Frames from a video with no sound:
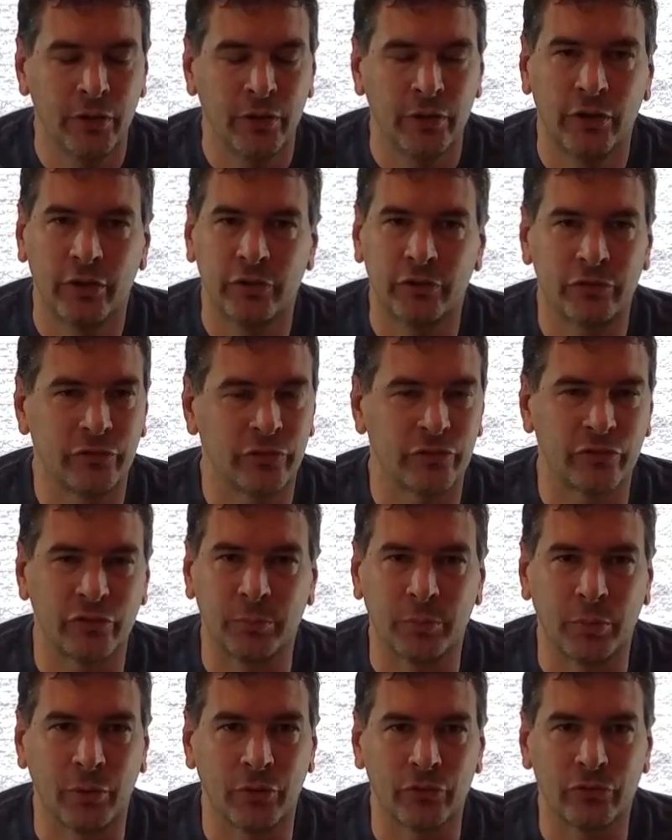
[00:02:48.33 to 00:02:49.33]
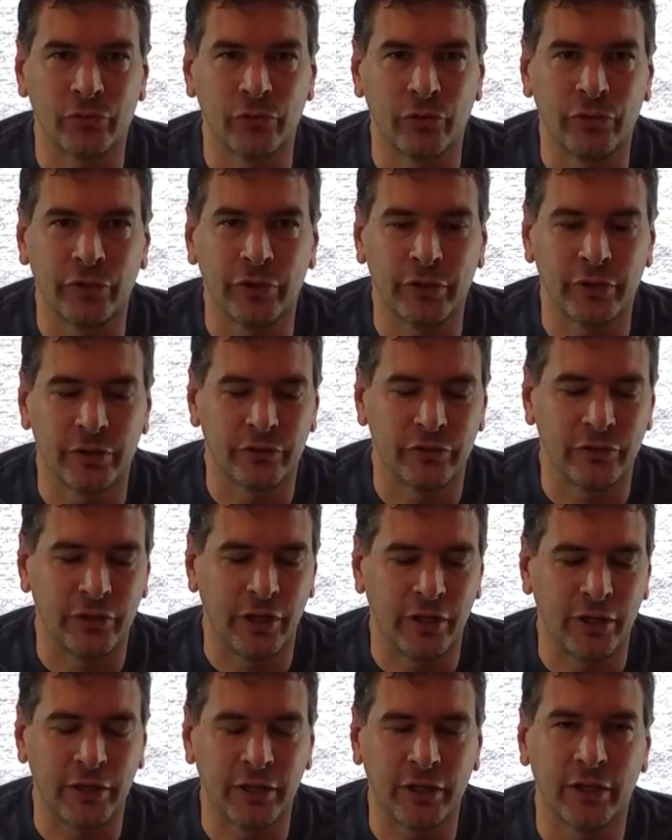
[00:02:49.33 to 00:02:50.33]
It's just a personal thing. It's not
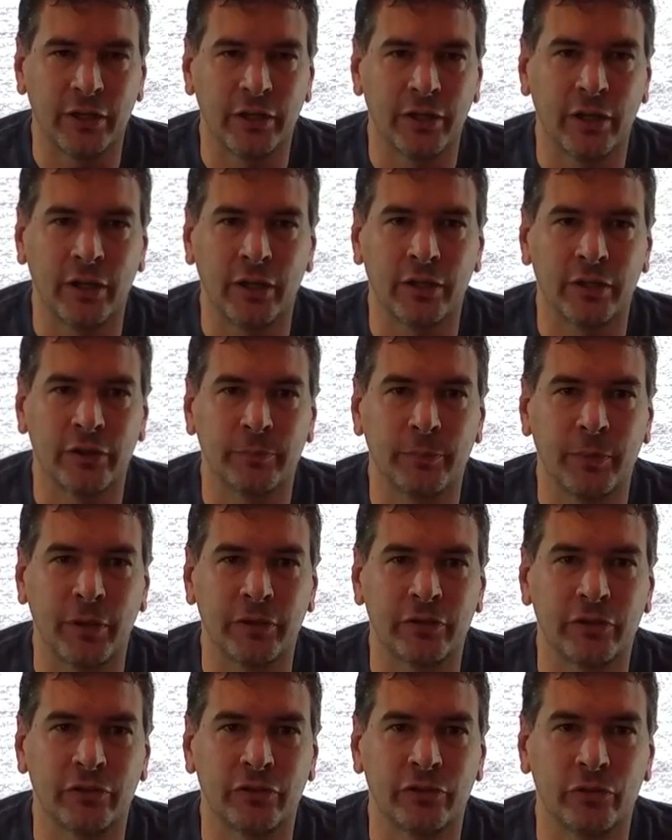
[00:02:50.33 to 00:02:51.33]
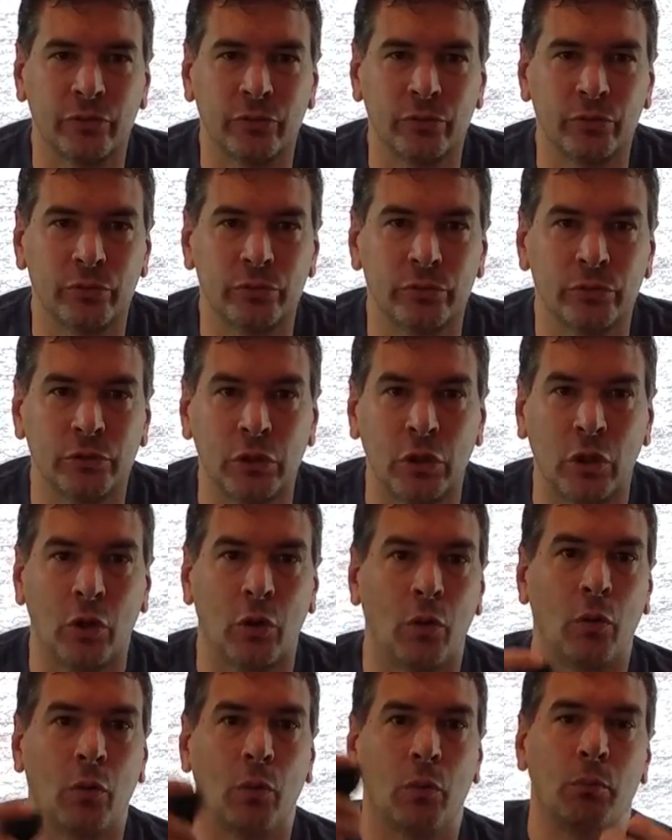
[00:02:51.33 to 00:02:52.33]
like I expect it to
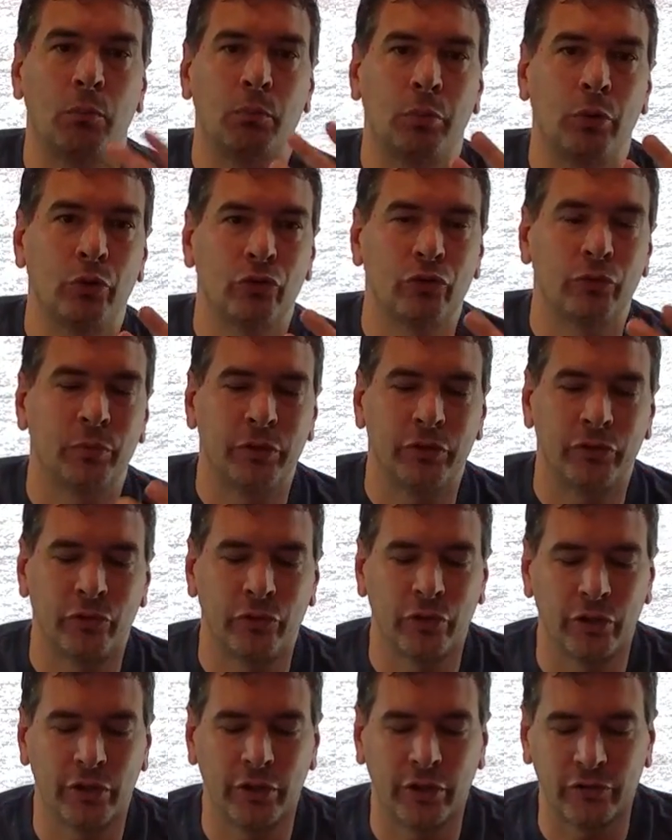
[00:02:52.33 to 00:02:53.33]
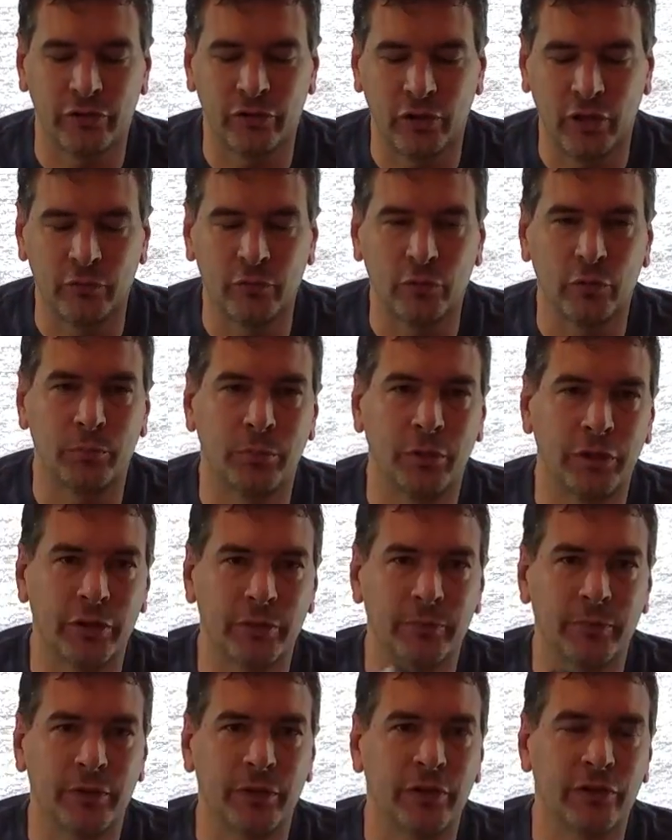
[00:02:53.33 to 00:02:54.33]
boost me to the next level, but
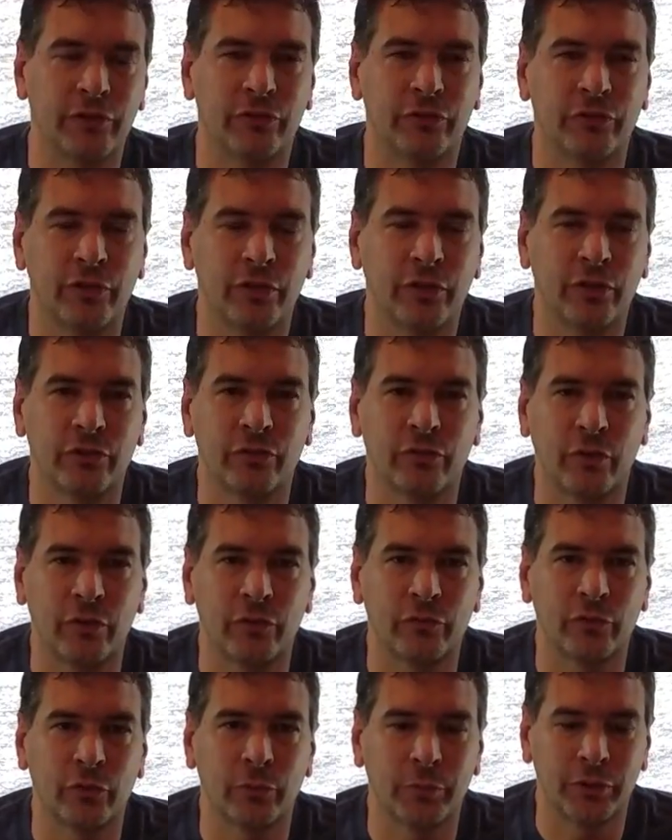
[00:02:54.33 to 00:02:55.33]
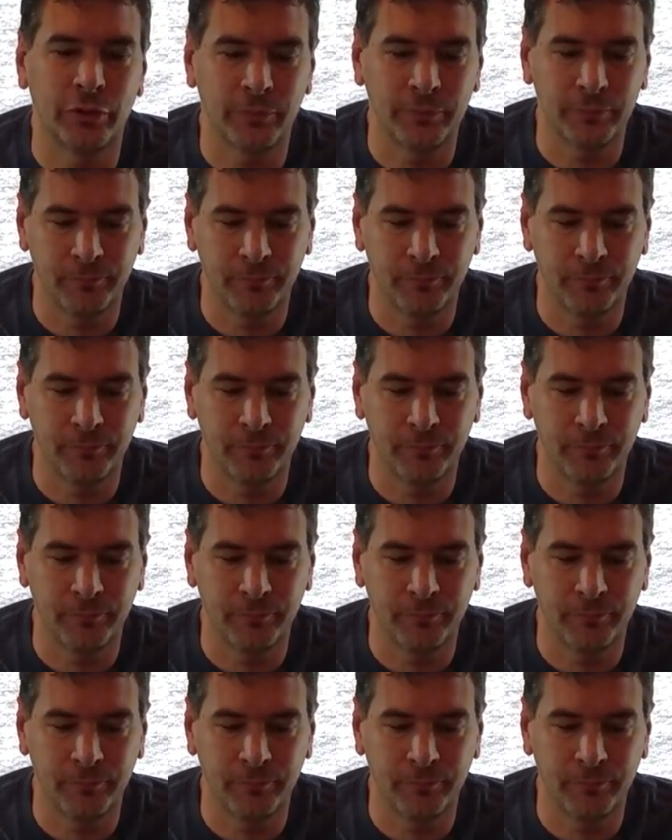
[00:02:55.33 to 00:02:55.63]
it is fun for me.